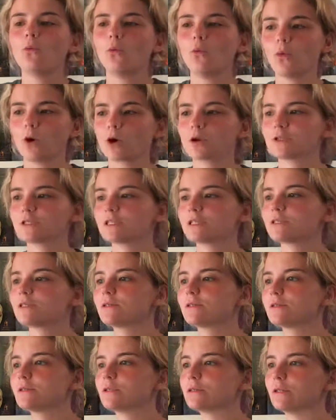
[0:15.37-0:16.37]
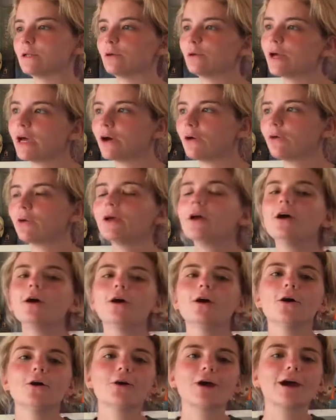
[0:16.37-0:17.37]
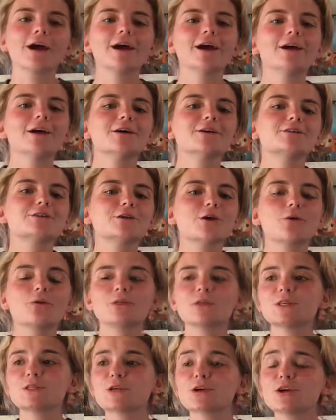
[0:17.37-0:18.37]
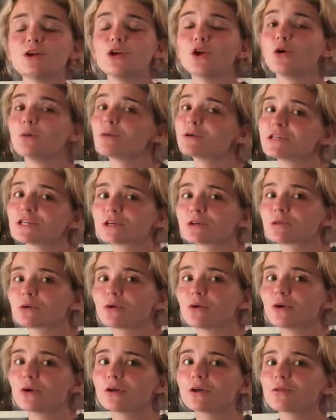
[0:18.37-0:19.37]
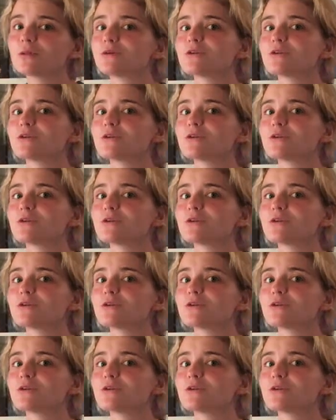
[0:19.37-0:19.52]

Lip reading: Words. Slow down. Okay, so these are in no particular order.